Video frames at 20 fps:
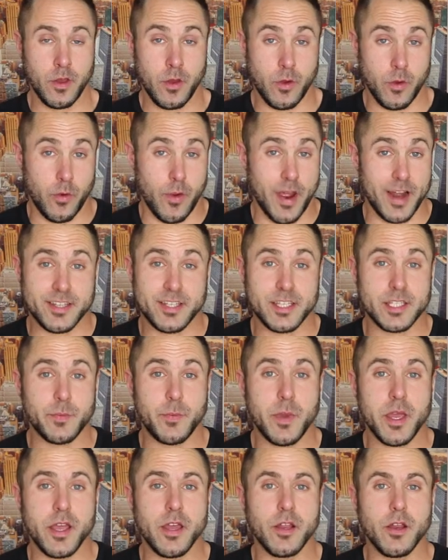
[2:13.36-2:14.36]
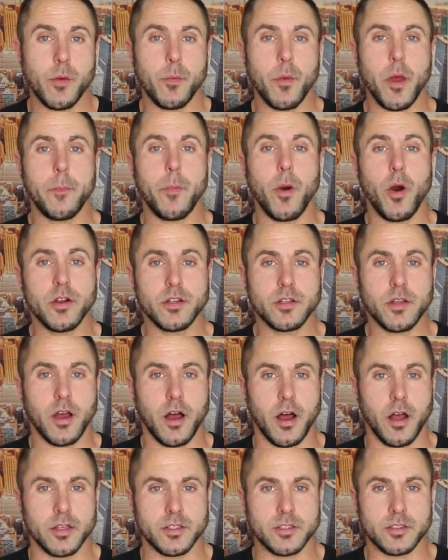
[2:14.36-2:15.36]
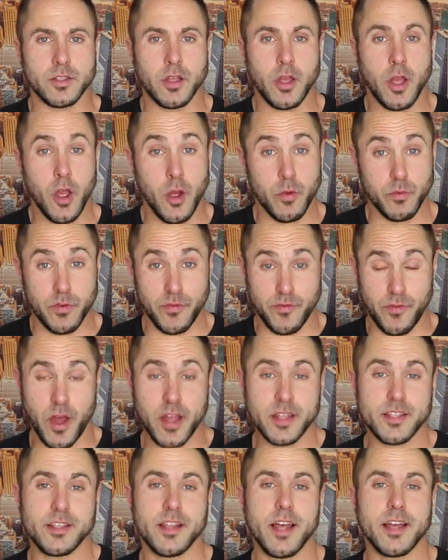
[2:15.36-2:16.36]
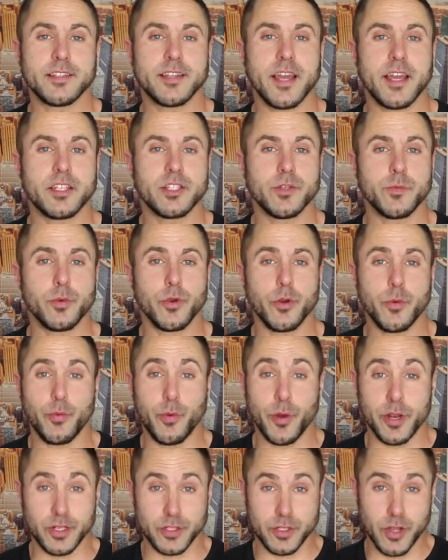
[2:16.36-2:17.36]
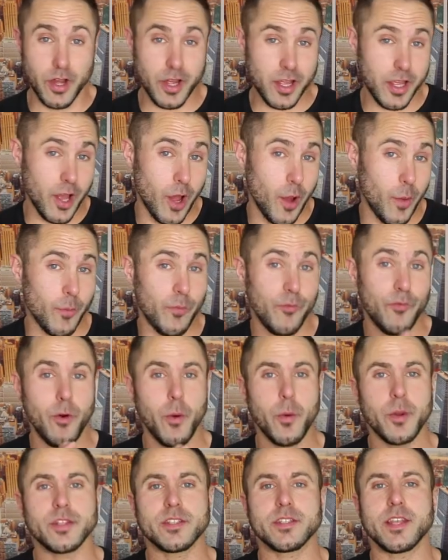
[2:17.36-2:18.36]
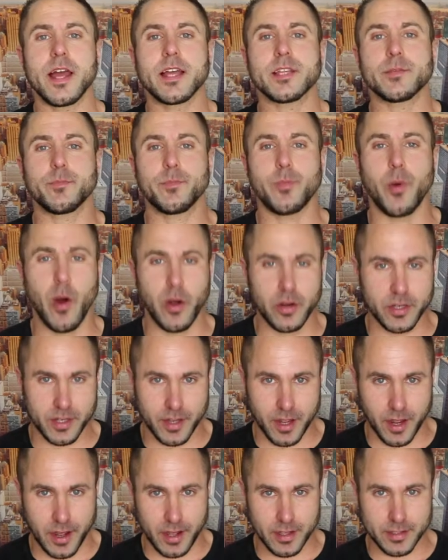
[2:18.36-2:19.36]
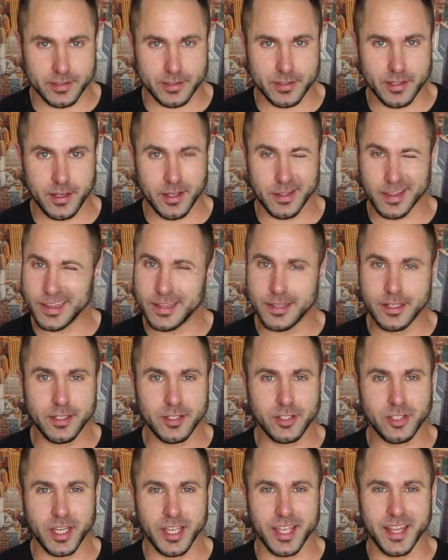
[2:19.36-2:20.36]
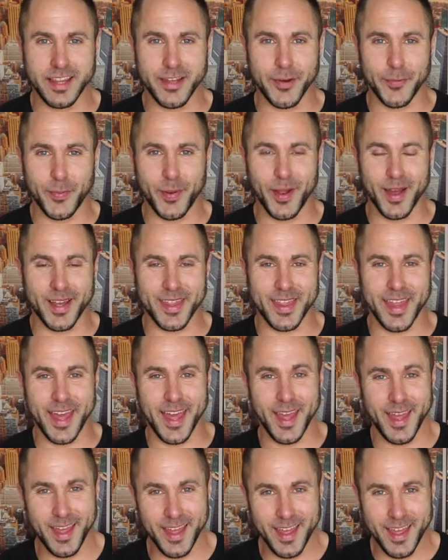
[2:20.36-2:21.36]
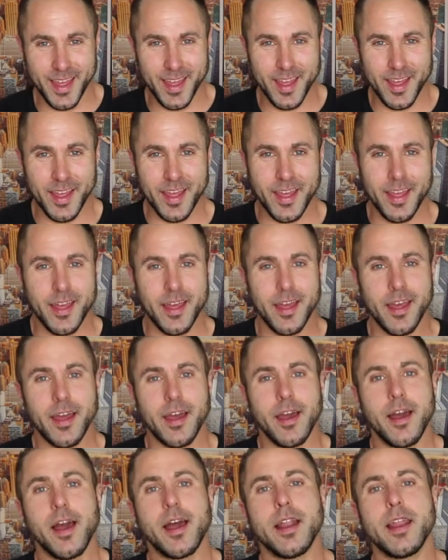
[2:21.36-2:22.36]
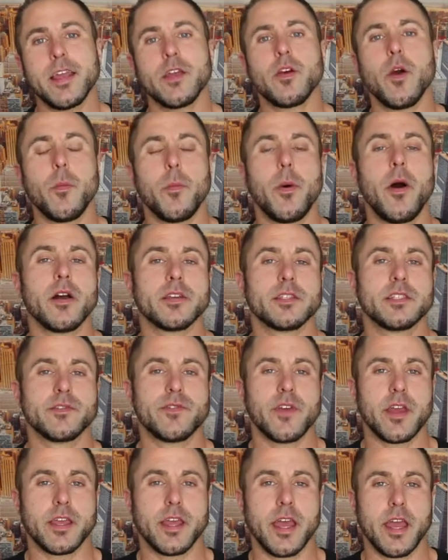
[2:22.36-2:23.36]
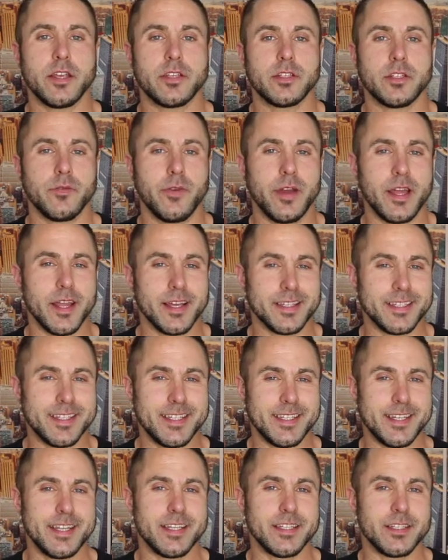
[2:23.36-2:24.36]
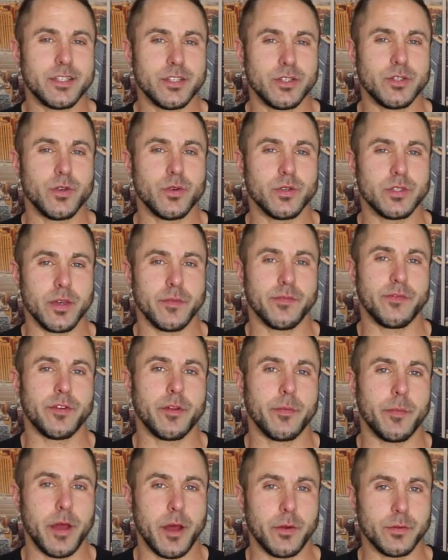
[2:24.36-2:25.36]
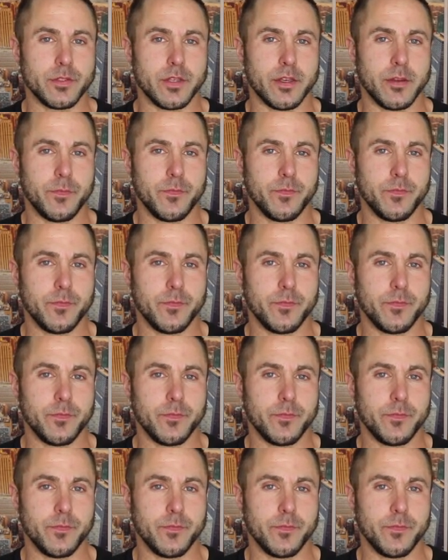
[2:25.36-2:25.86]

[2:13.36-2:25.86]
We were actually speaking on my podcast, revitalizationblueprint.com/podcast. Cheeky little plug there. And he got past his vacation and realized he needed to do something about it.